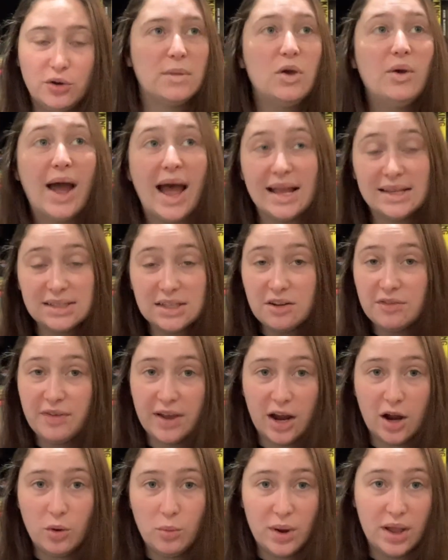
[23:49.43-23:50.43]
who has an
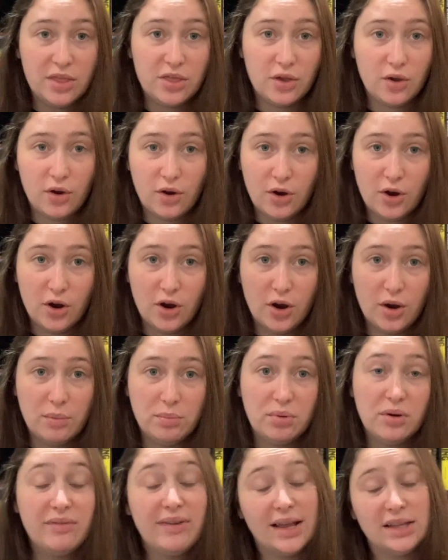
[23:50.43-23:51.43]
affair with her
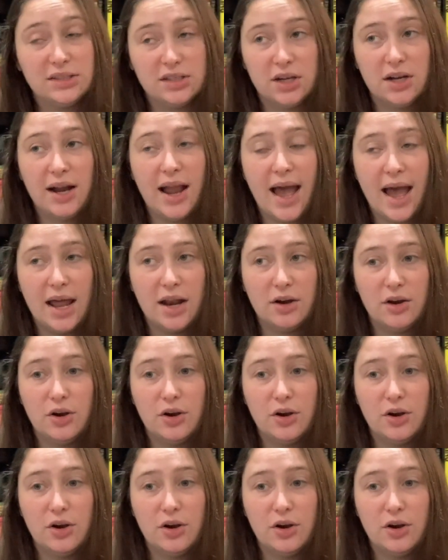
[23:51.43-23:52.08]
professor at